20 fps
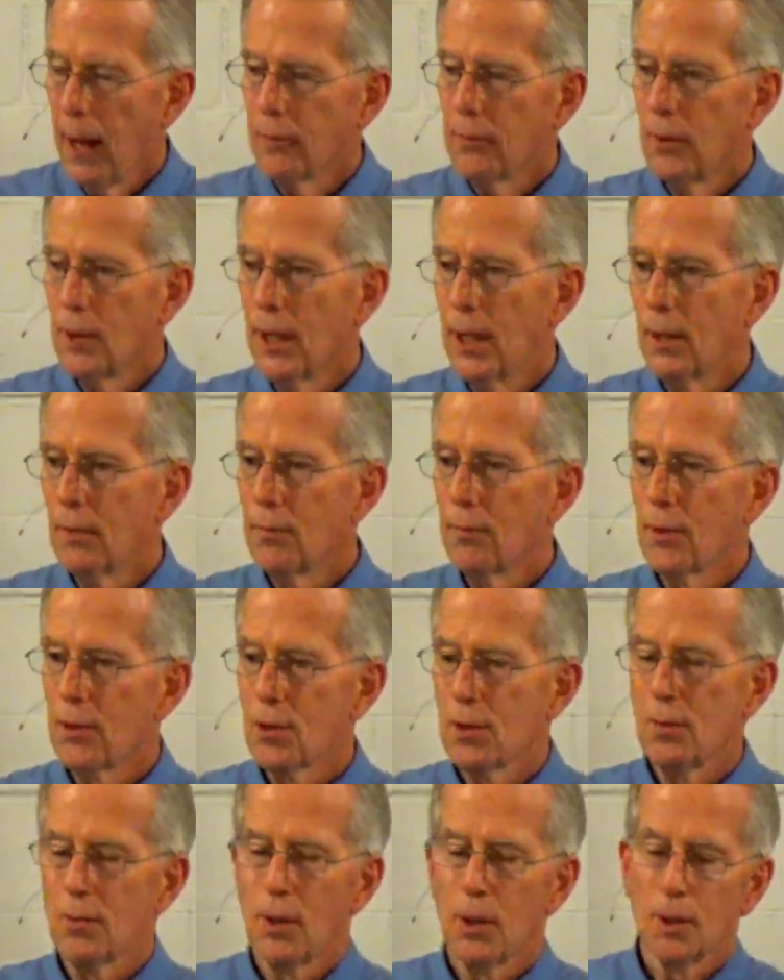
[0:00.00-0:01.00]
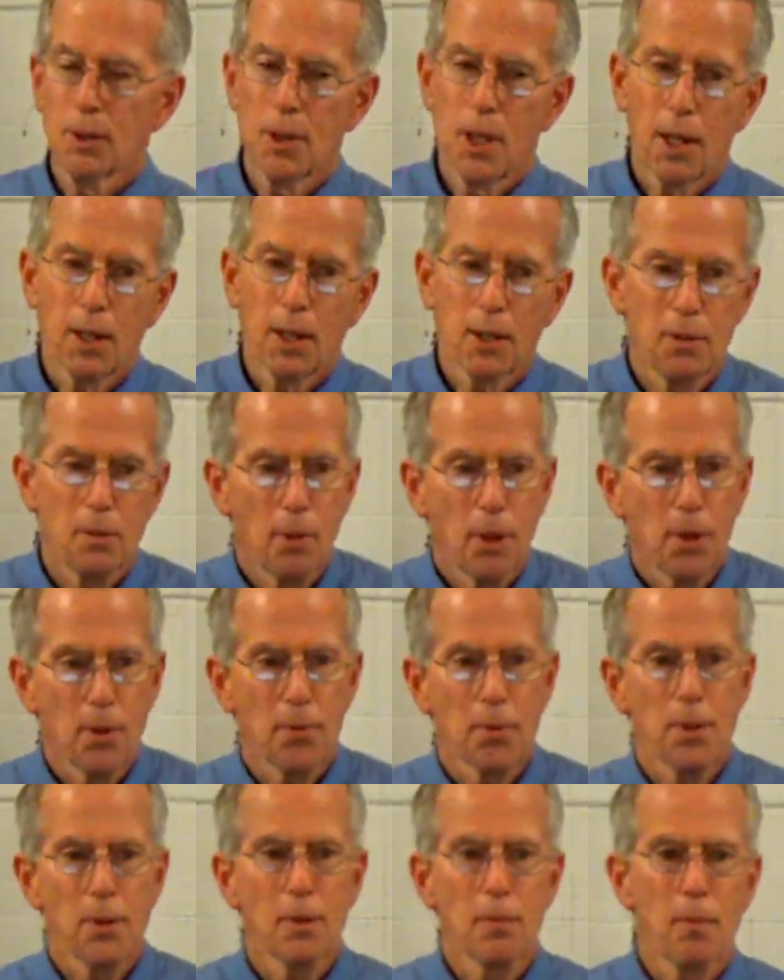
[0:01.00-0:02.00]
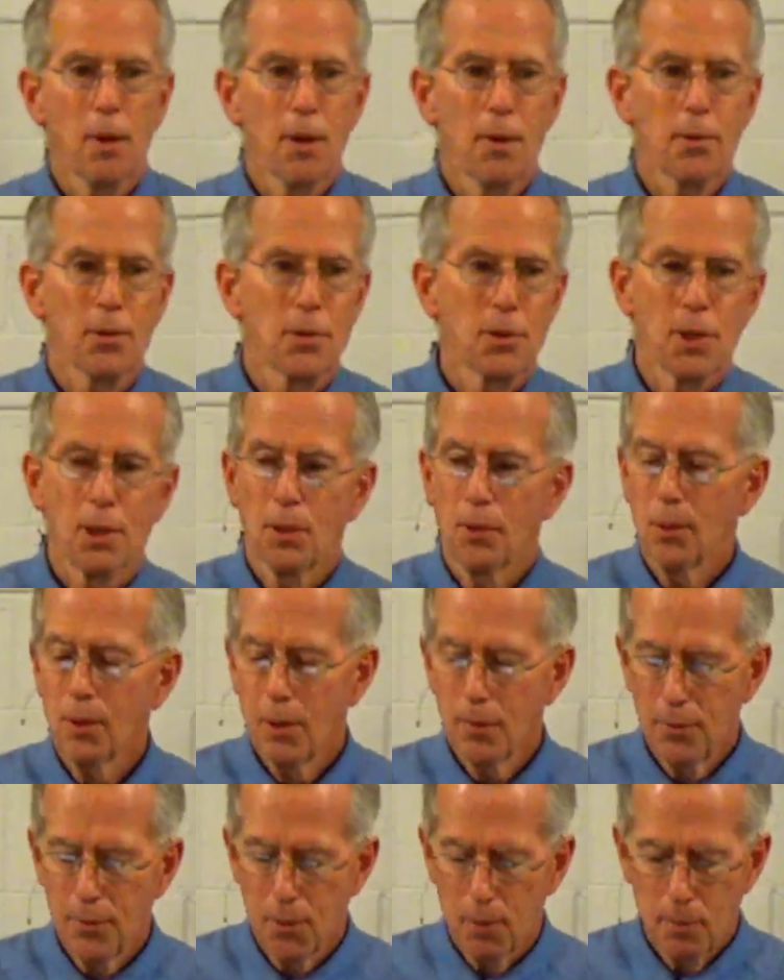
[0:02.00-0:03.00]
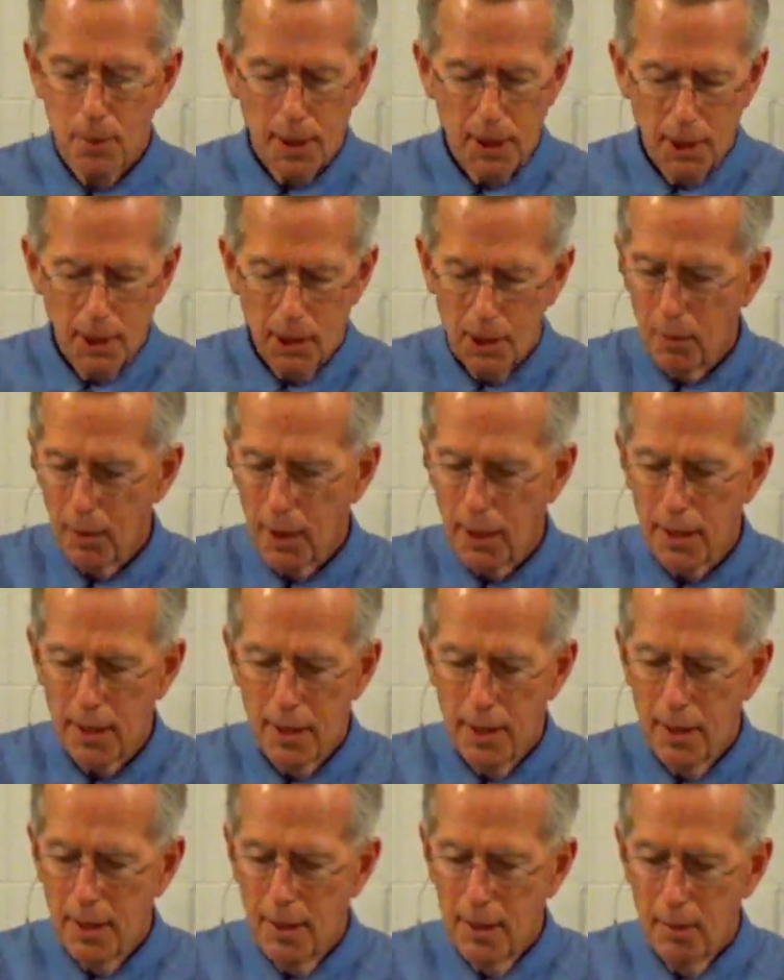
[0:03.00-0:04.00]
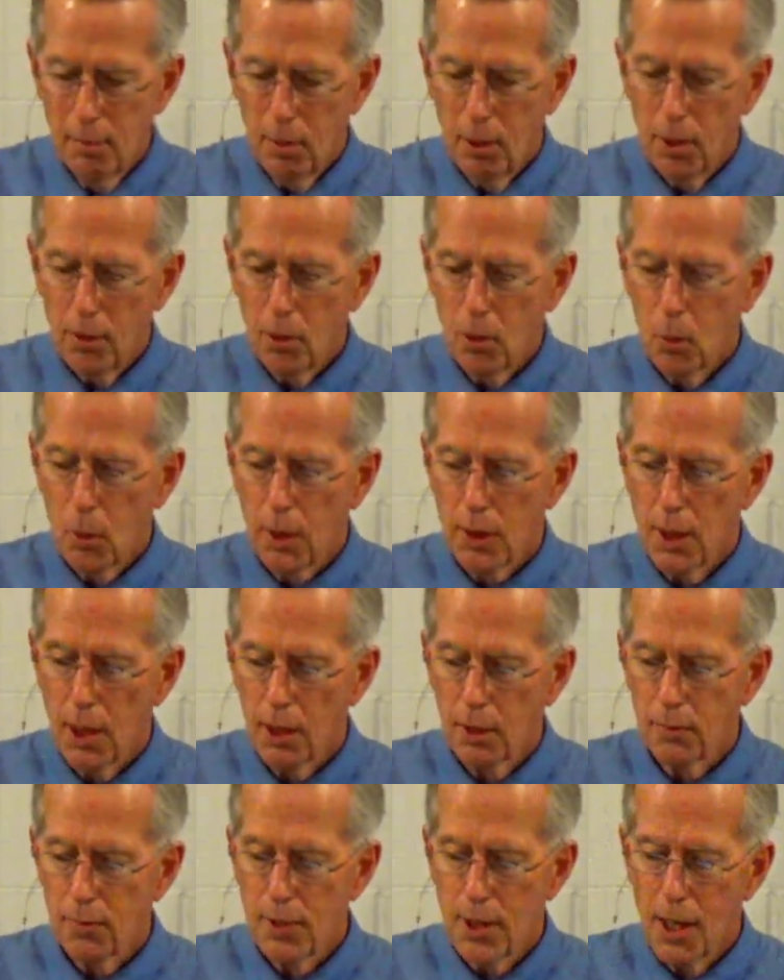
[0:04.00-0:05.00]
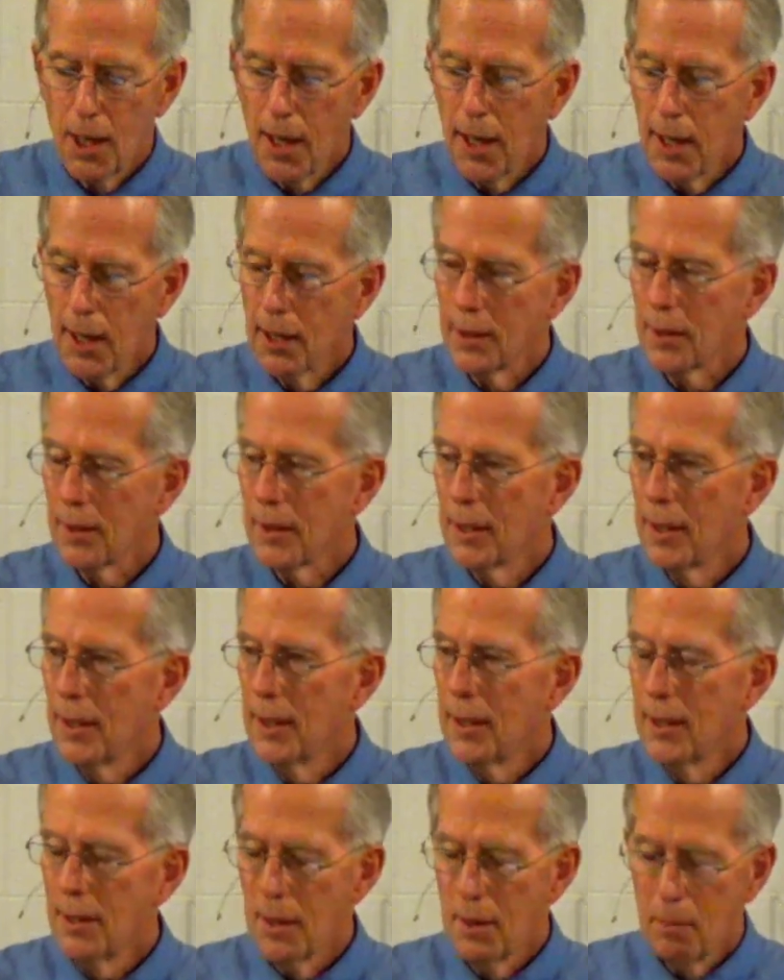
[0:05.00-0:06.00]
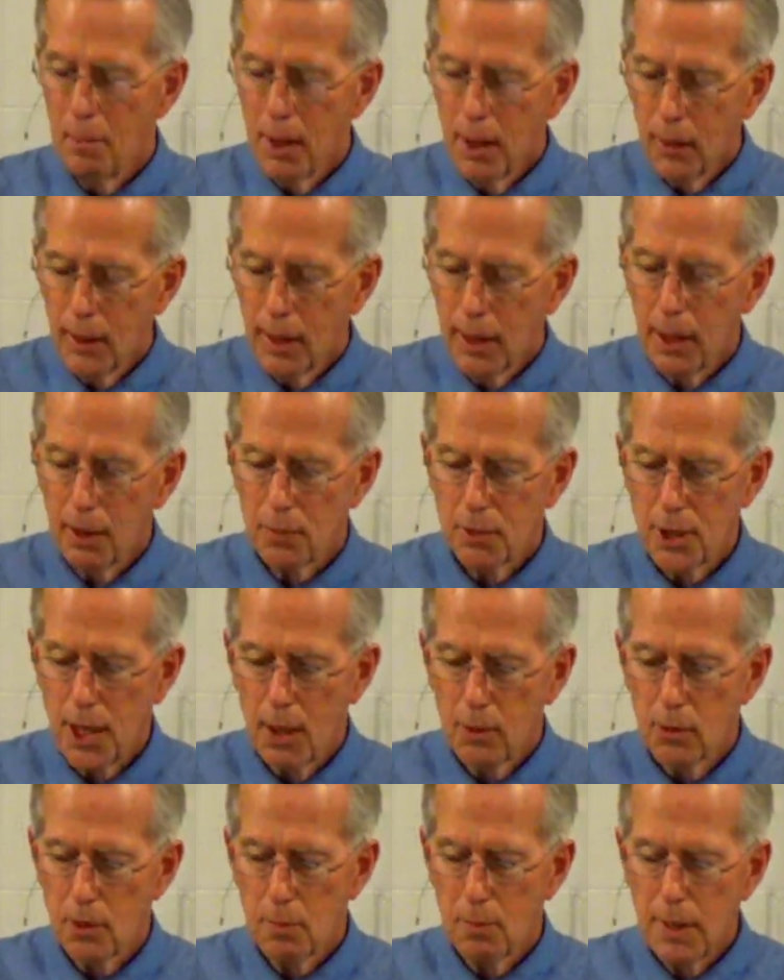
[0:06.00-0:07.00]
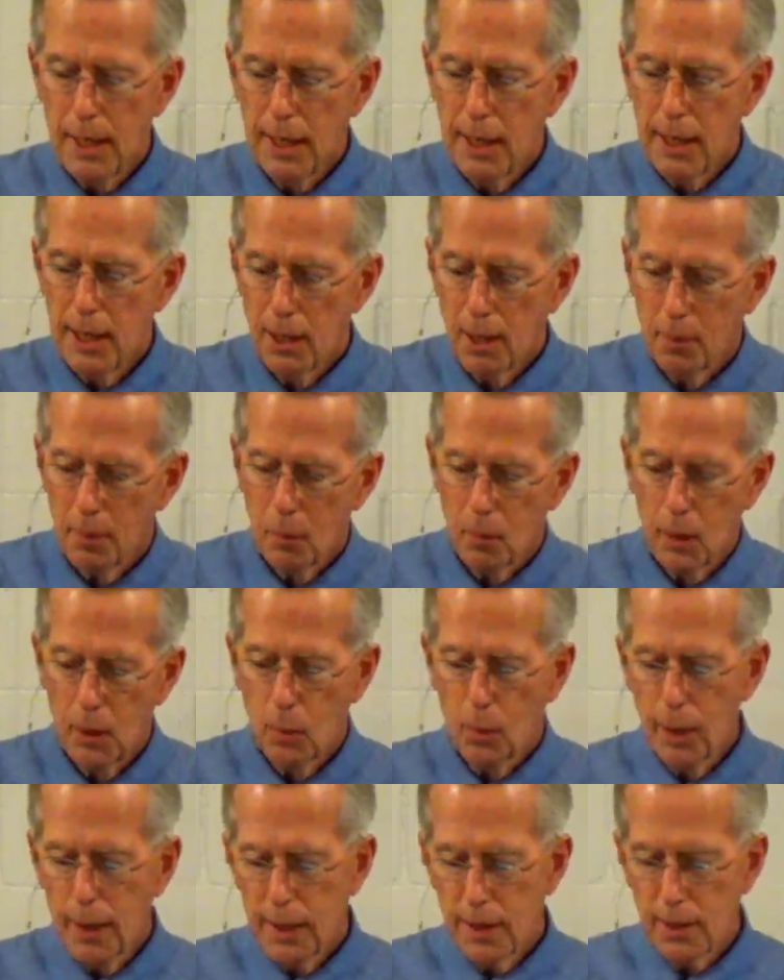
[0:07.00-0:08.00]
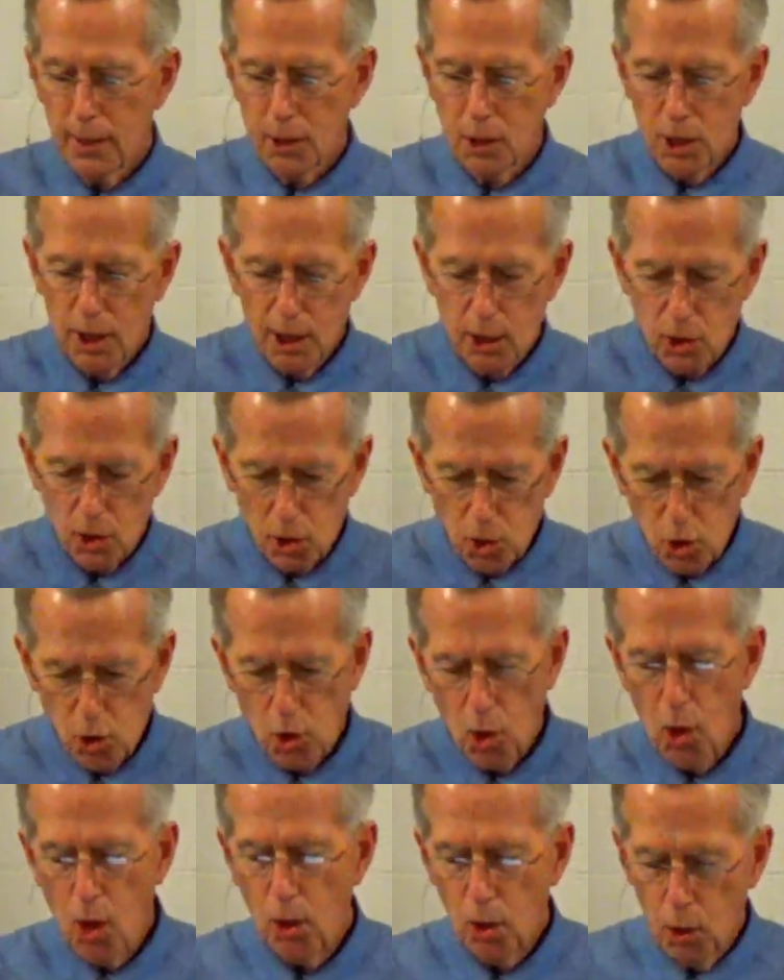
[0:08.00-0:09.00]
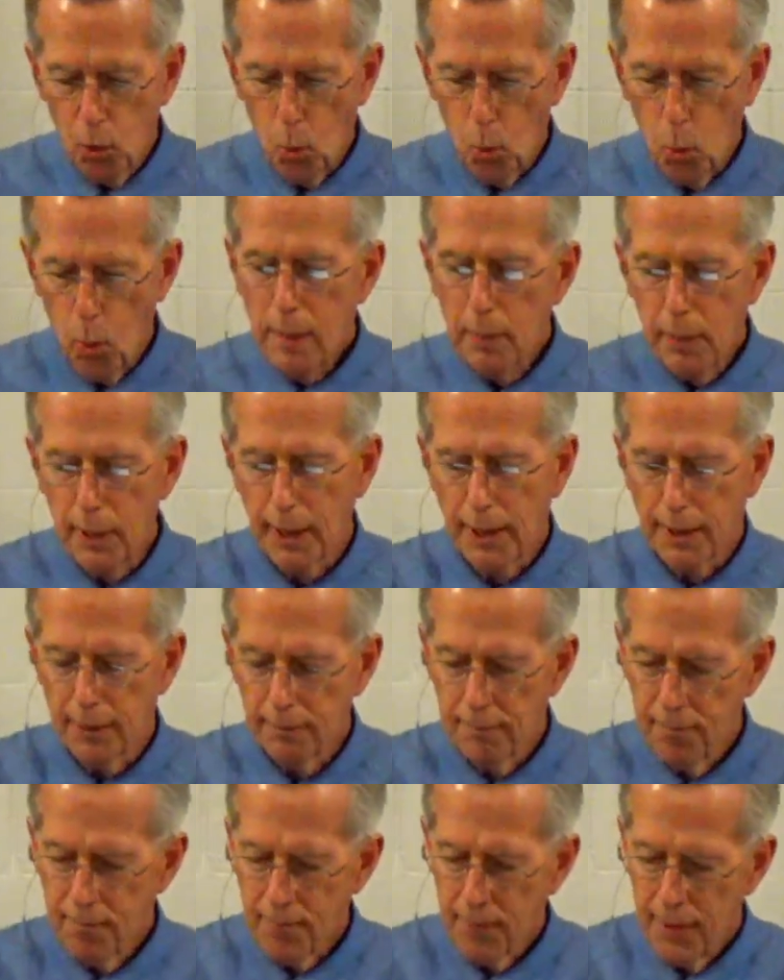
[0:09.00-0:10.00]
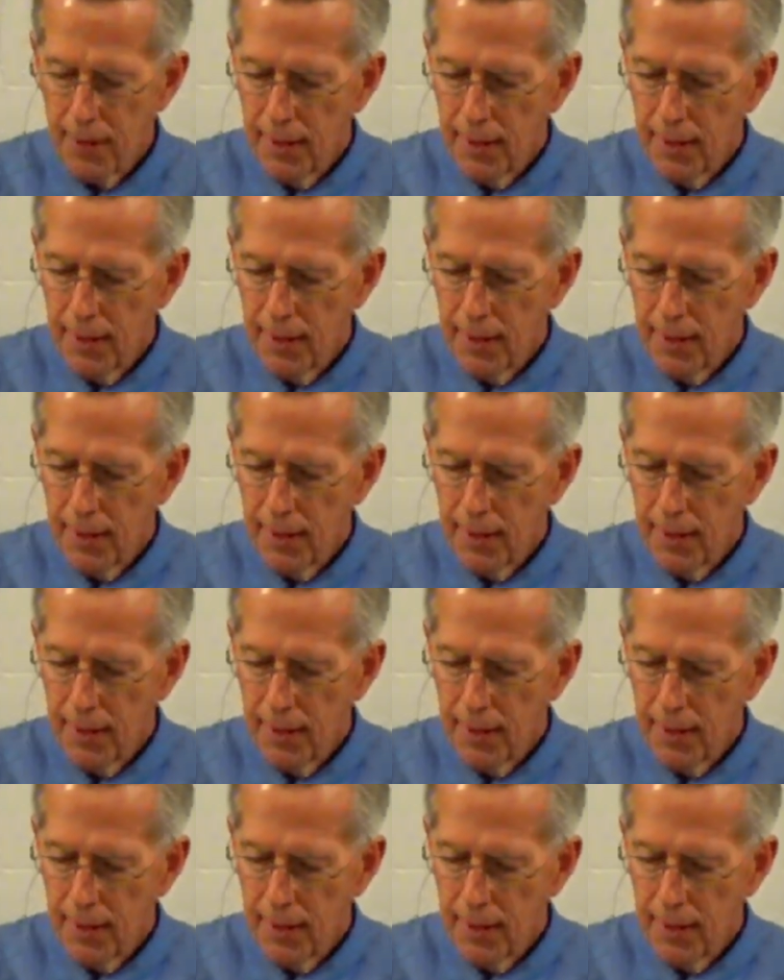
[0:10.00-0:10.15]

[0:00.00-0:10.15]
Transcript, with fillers: After he had first of all talked to Martha, and Martha said, Lord, if you had been here, my brother would not have died. And then Mary comes out to meet him, and we read that Jesus saw her weeping